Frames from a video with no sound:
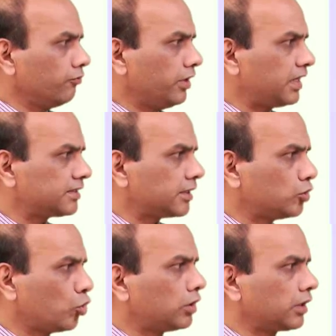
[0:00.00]
whereas the
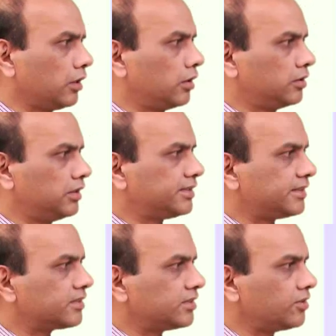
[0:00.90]
total is
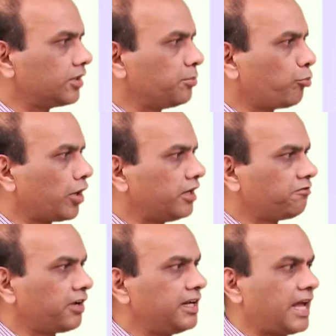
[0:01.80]

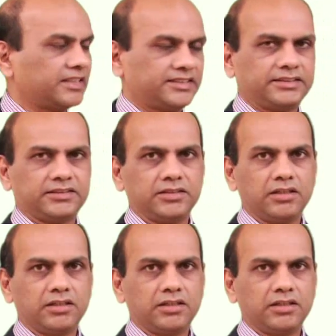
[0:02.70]
63.5 lakhs.